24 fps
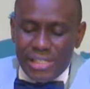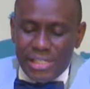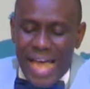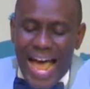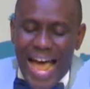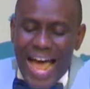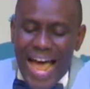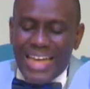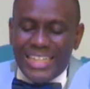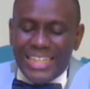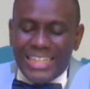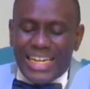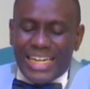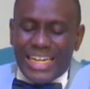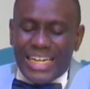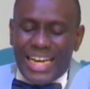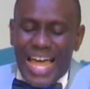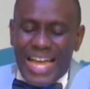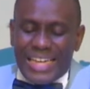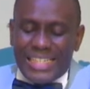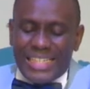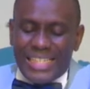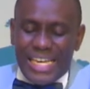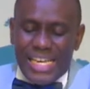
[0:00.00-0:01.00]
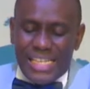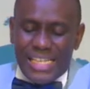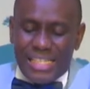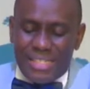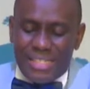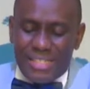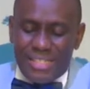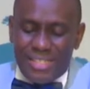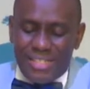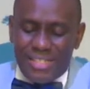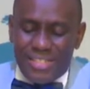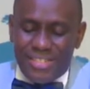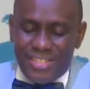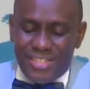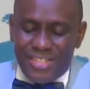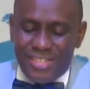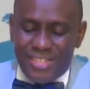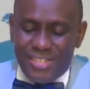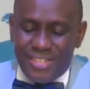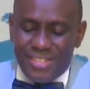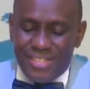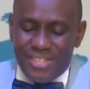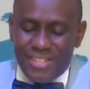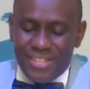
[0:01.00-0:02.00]
and
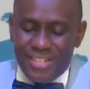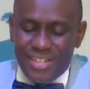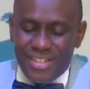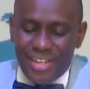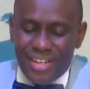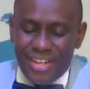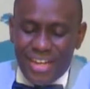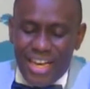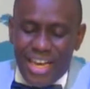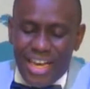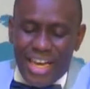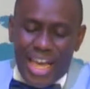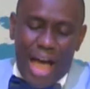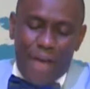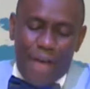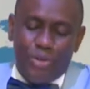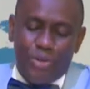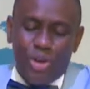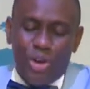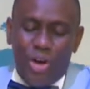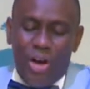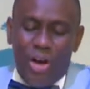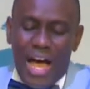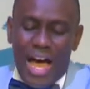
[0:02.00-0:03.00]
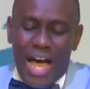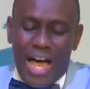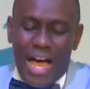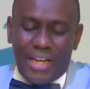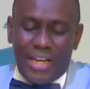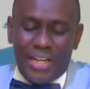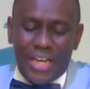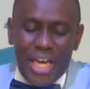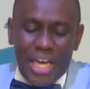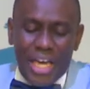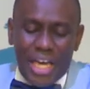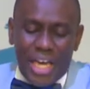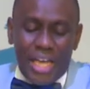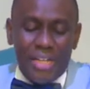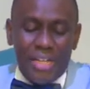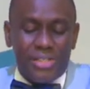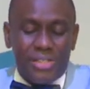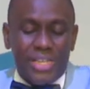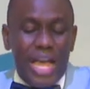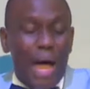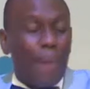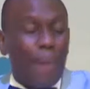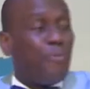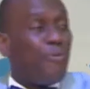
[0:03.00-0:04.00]
gladness. Have you not heard? In
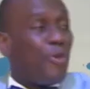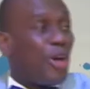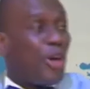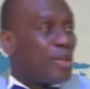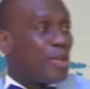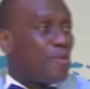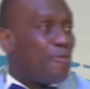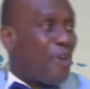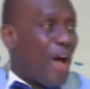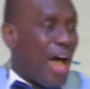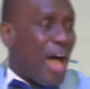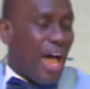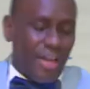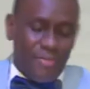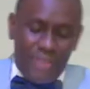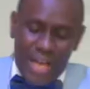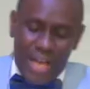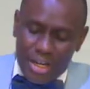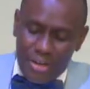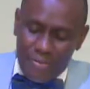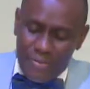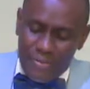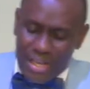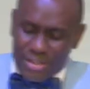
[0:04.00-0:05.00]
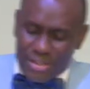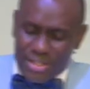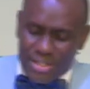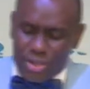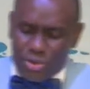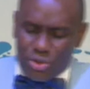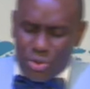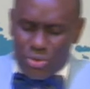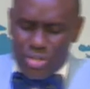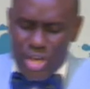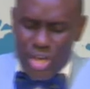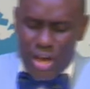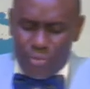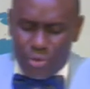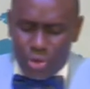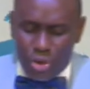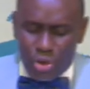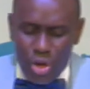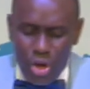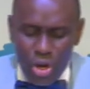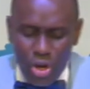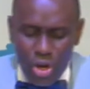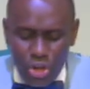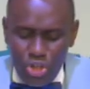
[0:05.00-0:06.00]
Psalm 45 and in verse 6 to 7,
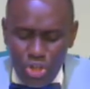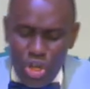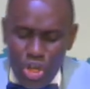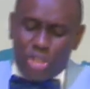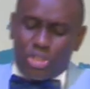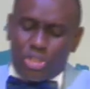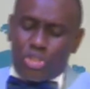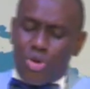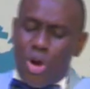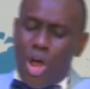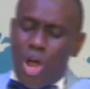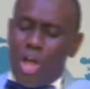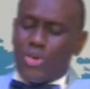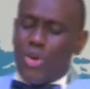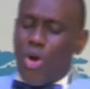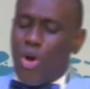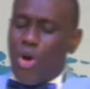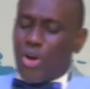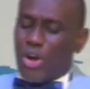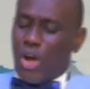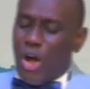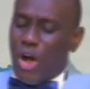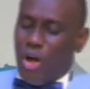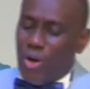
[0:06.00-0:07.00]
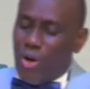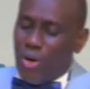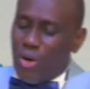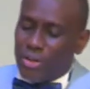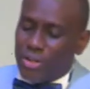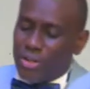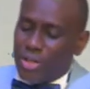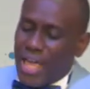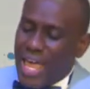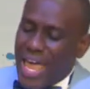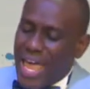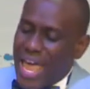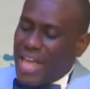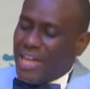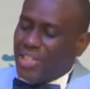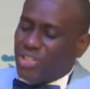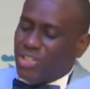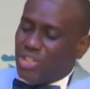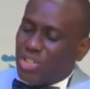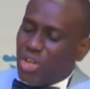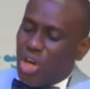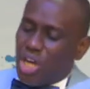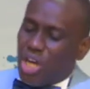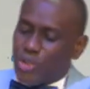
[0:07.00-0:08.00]
your throne, O God,
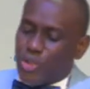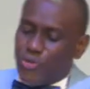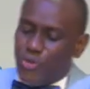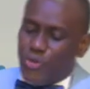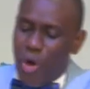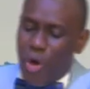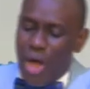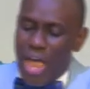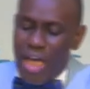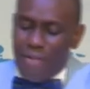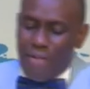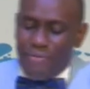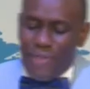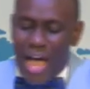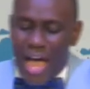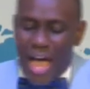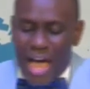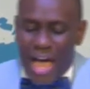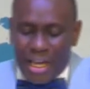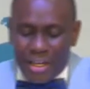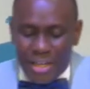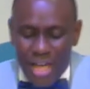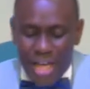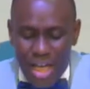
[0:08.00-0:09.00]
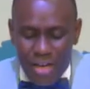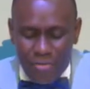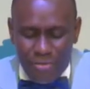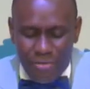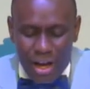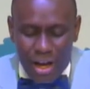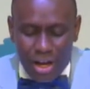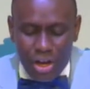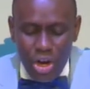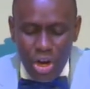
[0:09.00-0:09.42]
endures forever and ever.